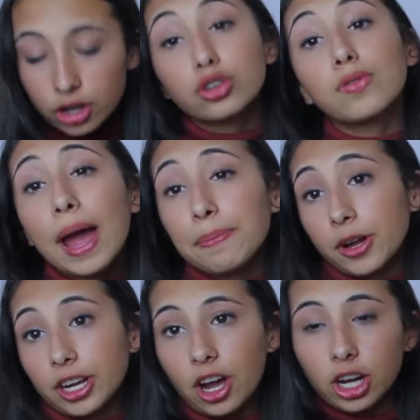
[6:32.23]
Try
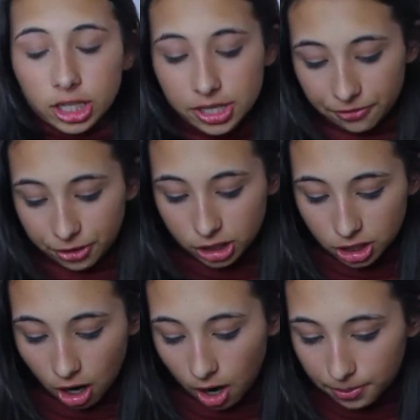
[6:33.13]
putting on a different
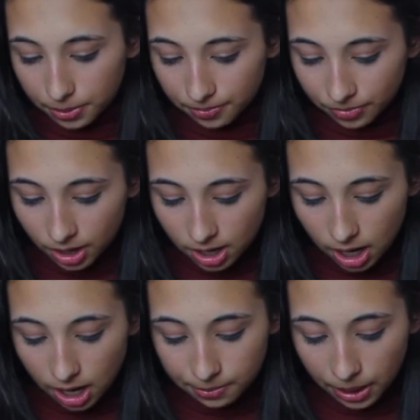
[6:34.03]
top.
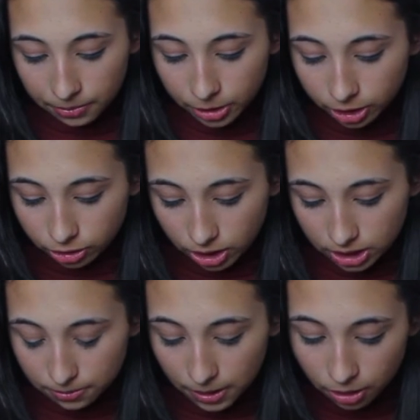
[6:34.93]
Um, I'm wearing a
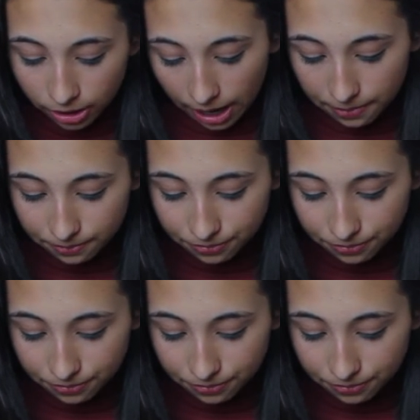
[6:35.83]
dress, but okay.